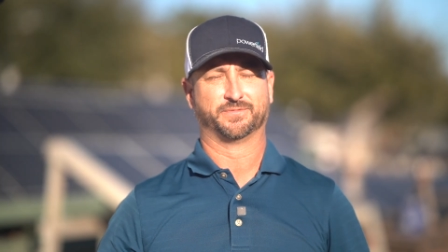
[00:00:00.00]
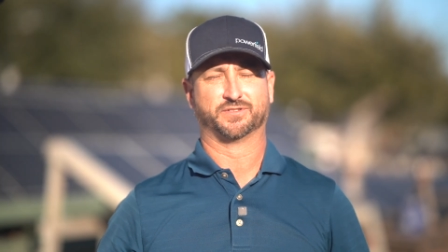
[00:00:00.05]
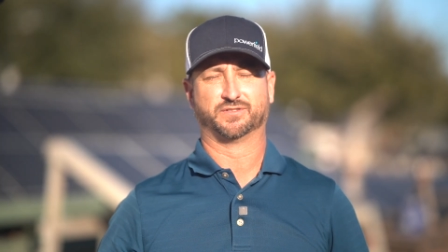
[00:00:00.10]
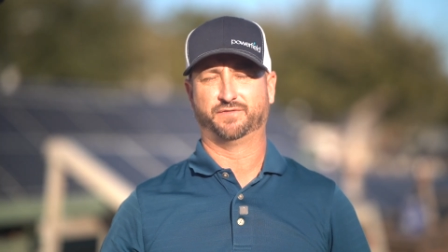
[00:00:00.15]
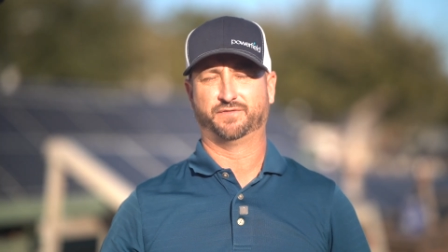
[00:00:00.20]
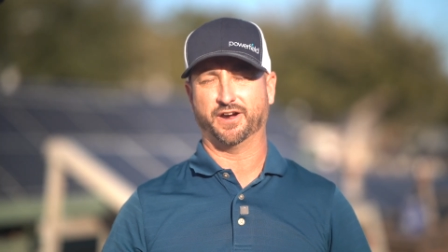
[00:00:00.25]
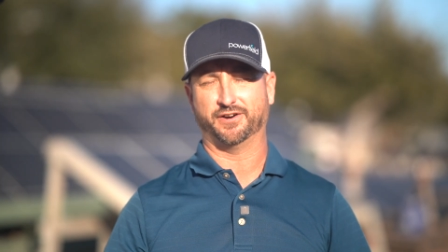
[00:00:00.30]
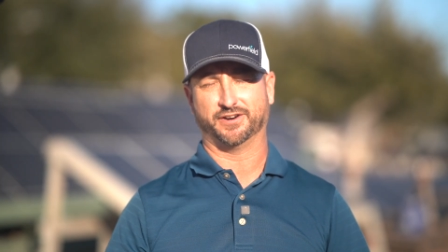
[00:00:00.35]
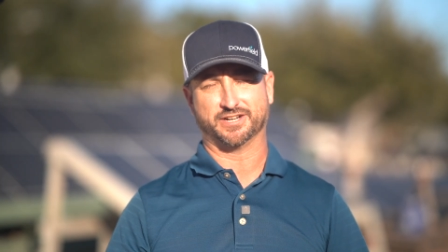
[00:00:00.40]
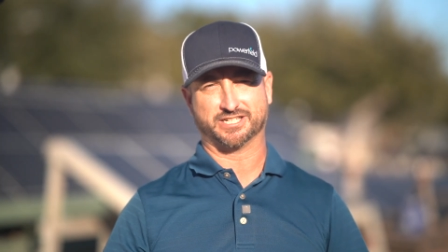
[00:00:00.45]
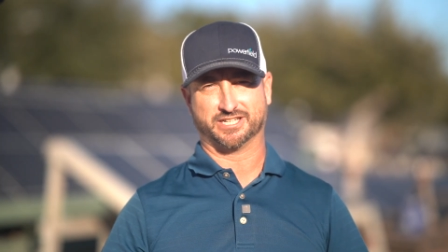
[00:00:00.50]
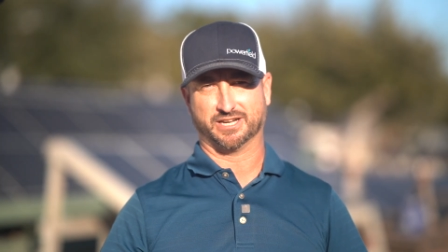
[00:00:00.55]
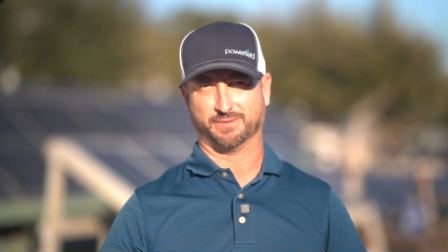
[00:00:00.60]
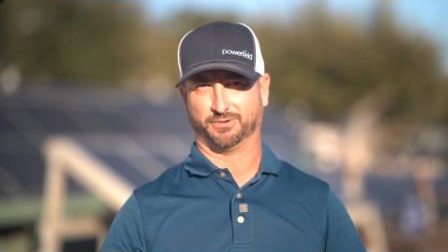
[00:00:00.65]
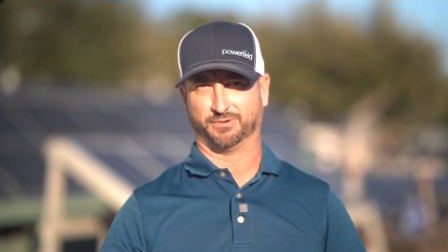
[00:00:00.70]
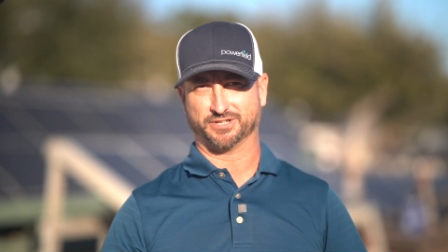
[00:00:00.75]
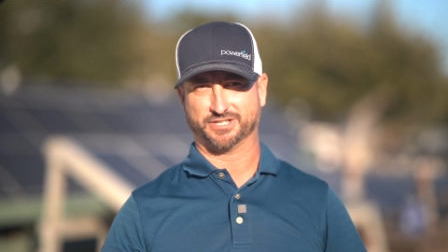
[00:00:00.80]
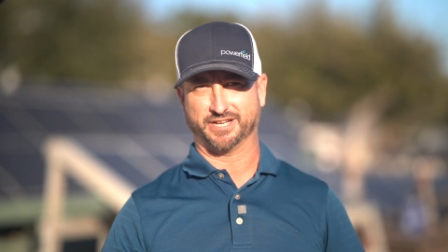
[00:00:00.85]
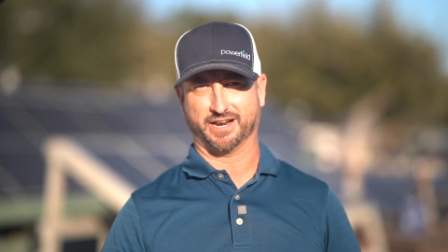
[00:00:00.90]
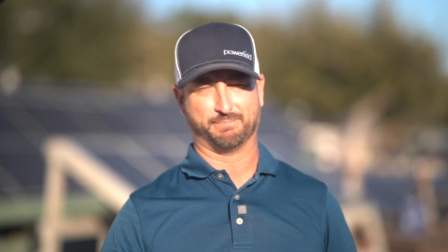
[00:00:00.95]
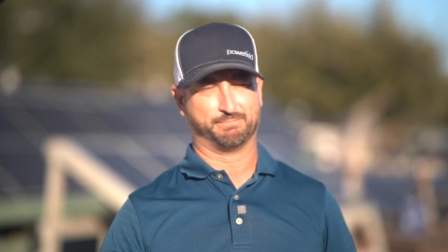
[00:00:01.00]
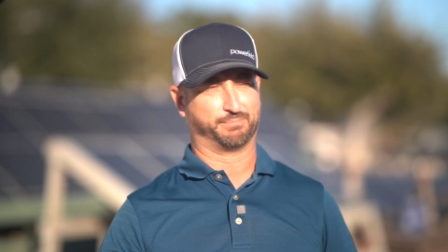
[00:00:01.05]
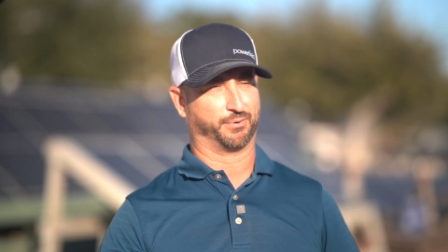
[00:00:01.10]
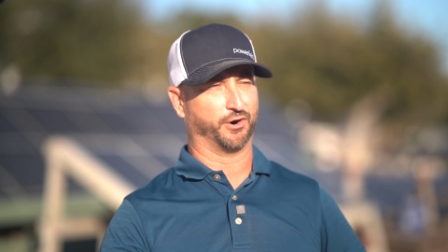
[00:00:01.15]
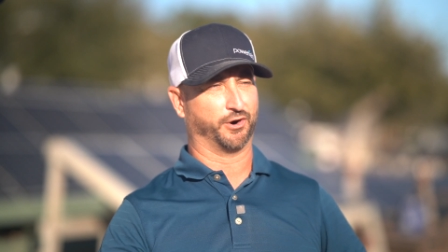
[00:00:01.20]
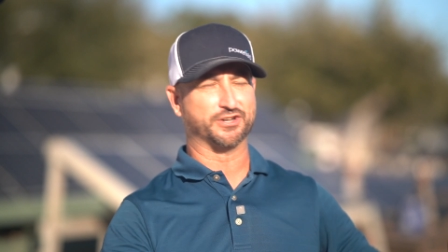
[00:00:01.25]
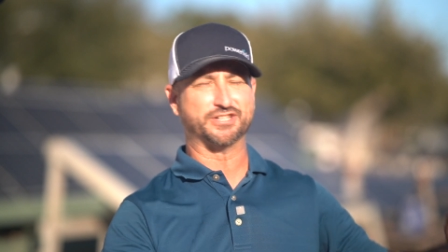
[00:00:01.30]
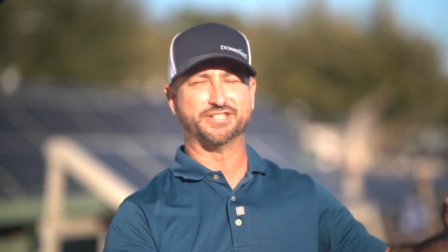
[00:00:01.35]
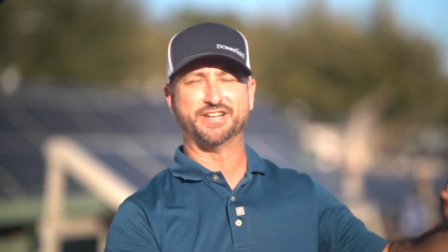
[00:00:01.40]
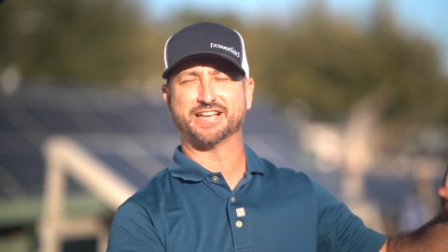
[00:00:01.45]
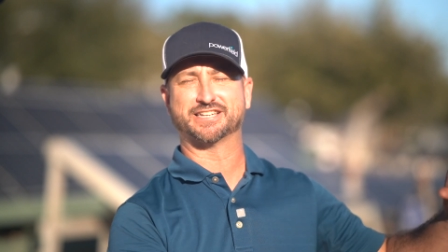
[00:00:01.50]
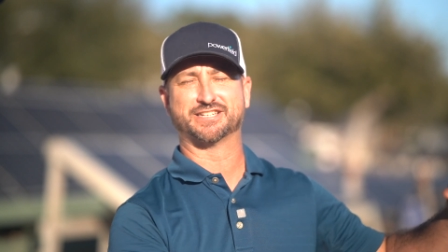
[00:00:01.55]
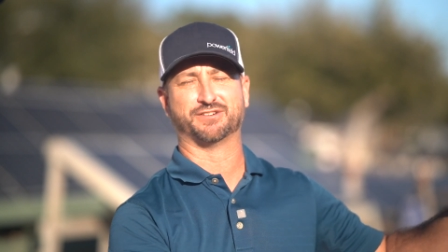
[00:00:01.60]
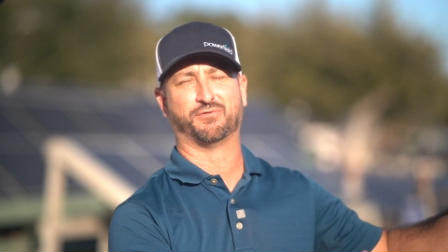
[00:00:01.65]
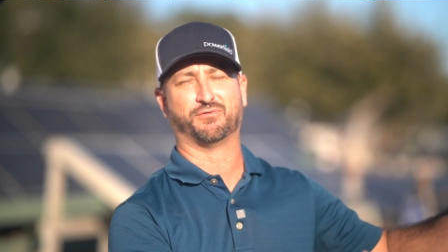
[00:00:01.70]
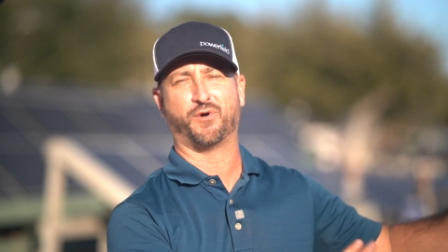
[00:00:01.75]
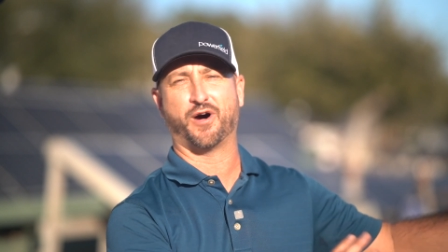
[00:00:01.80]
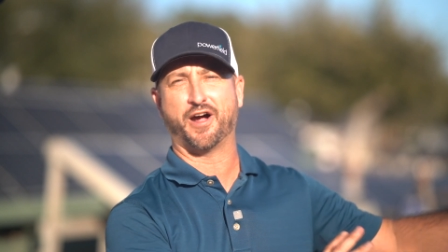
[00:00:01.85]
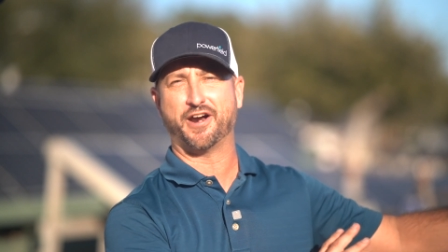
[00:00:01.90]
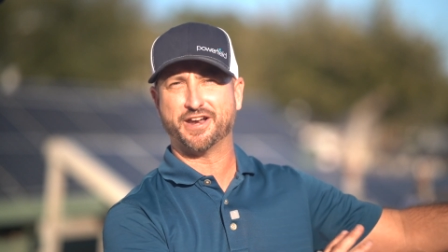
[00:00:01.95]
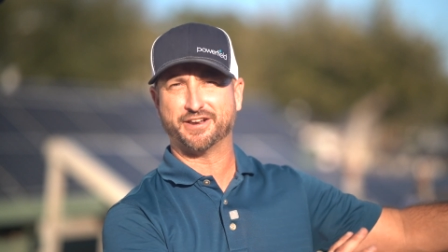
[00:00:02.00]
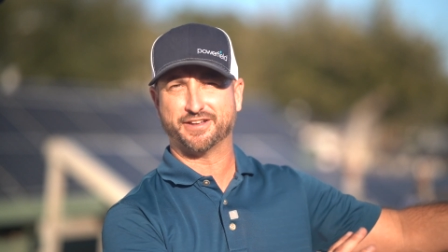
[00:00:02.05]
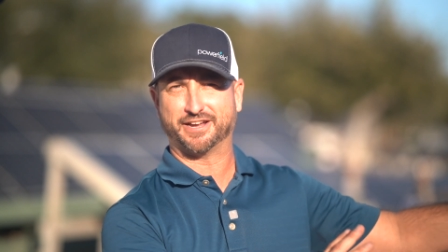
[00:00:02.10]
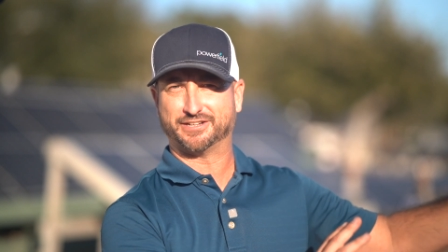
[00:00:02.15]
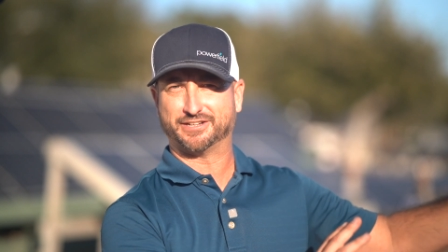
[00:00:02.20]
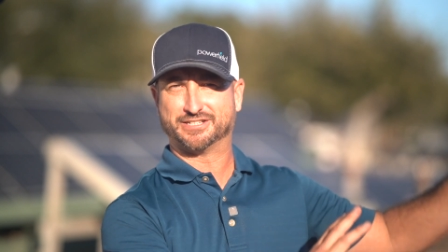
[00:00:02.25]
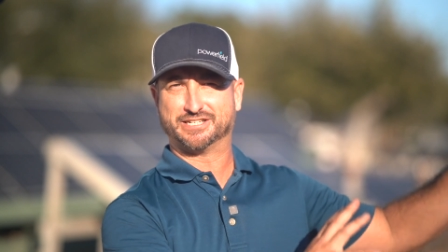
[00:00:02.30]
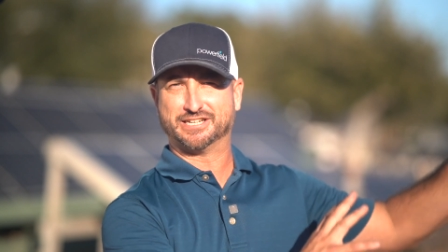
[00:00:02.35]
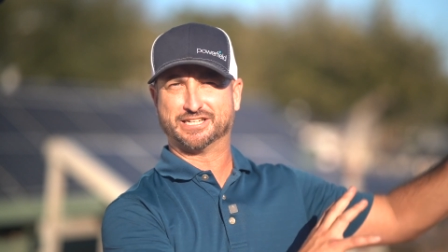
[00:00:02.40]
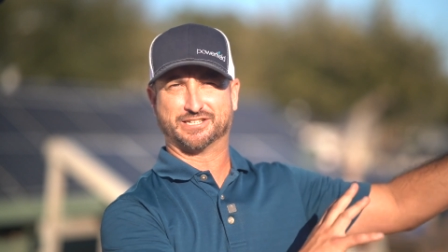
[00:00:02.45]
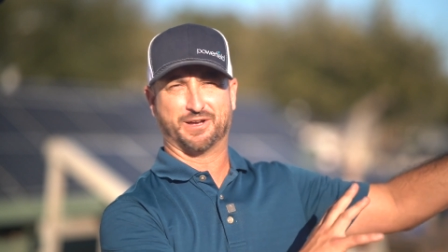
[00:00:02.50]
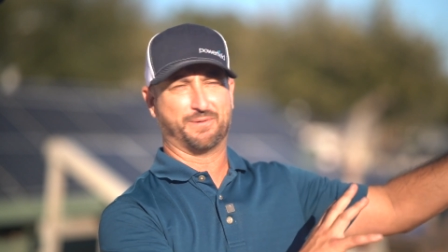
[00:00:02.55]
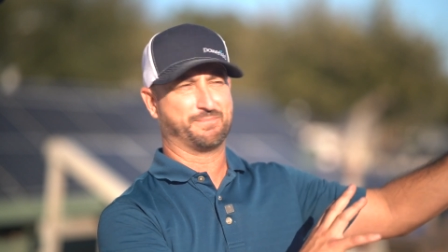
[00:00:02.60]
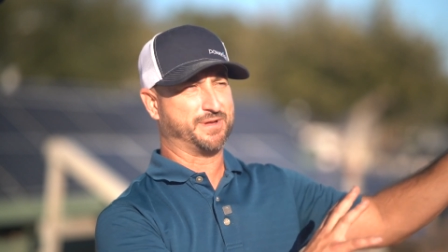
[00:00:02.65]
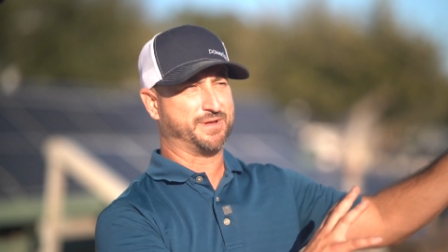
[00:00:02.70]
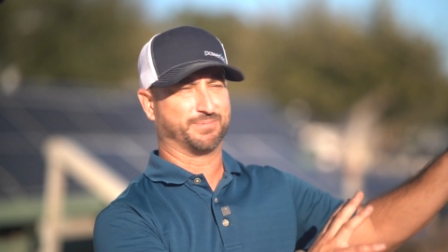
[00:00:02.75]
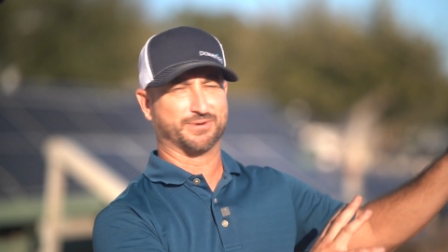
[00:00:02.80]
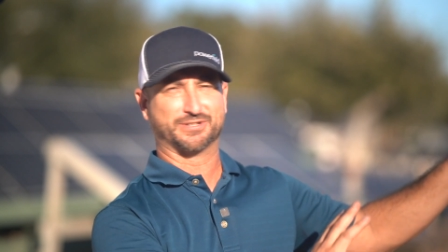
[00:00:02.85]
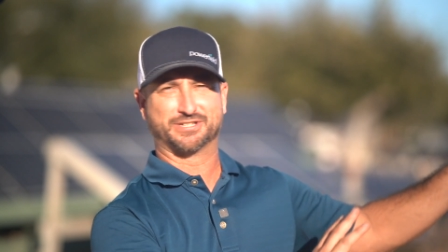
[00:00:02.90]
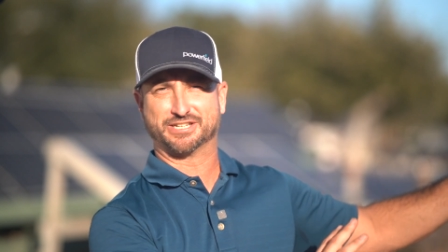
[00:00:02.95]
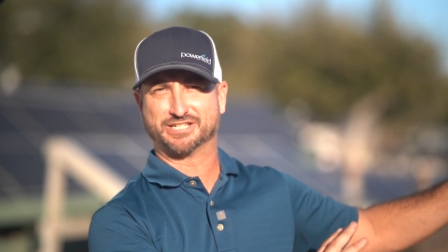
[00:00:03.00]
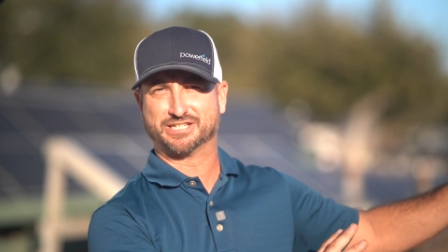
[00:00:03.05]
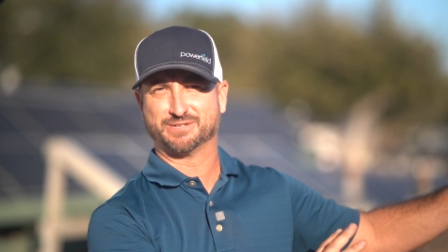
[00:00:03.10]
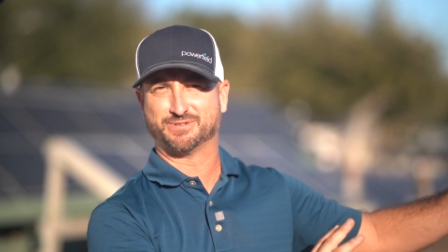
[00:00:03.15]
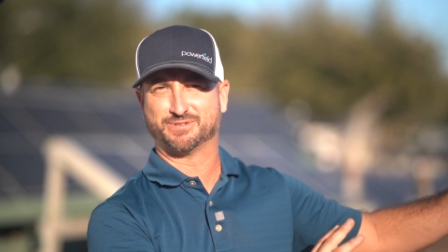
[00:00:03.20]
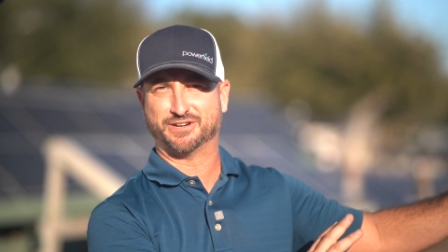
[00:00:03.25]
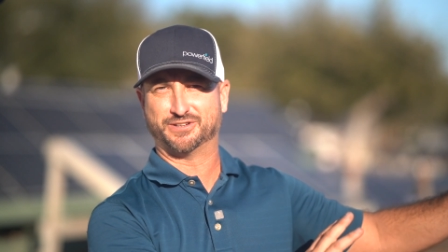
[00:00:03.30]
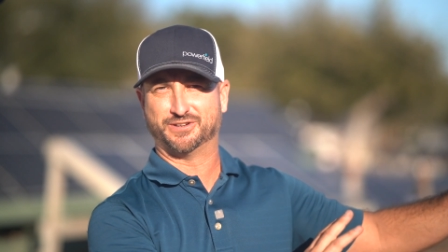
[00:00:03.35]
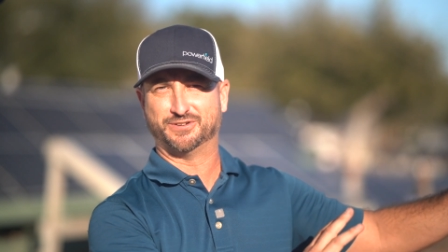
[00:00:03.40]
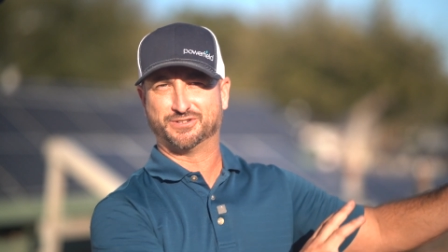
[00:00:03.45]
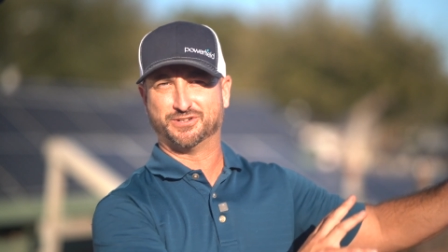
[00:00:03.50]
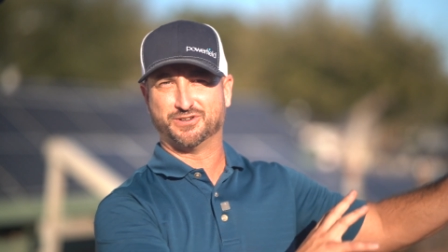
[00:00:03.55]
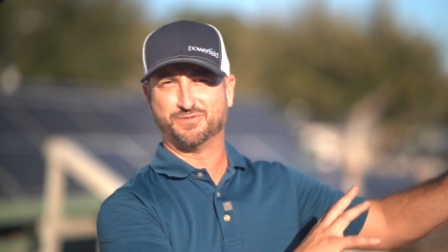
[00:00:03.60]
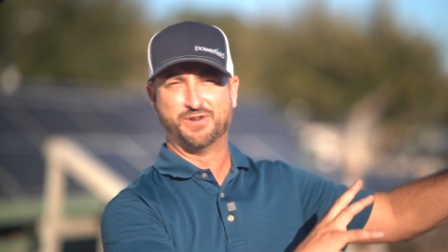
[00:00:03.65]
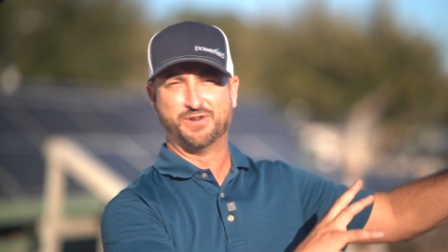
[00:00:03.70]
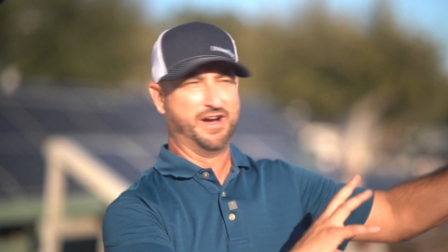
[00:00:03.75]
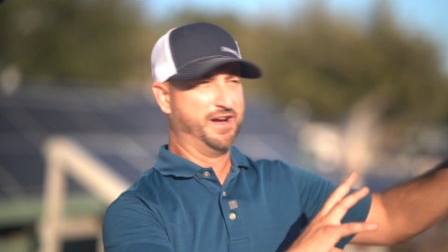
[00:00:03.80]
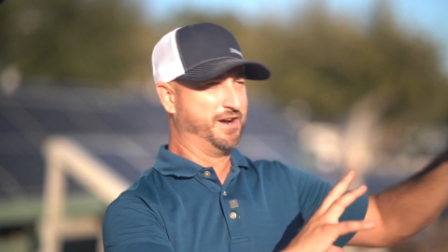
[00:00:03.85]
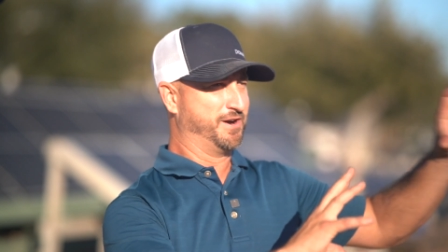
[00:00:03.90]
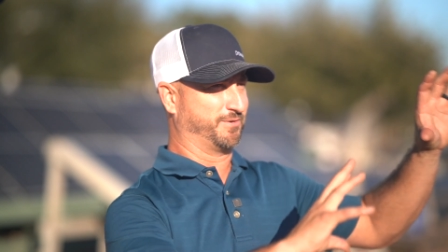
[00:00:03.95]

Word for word: It's very simple. It's not a bird's nest of wiring like you see some people's systems on YouTube